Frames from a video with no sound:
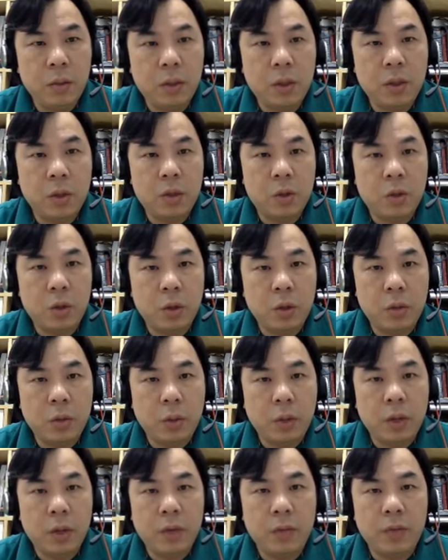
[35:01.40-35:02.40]
can straight
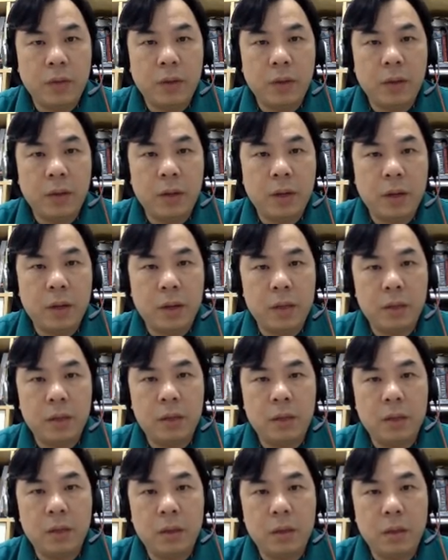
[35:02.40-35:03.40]
away
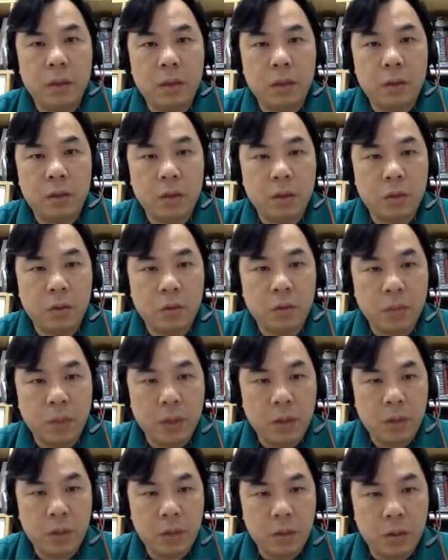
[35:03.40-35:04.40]
finalize the
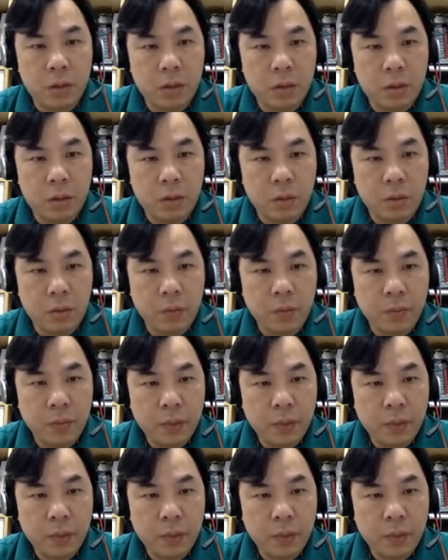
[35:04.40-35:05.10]
transformations Q.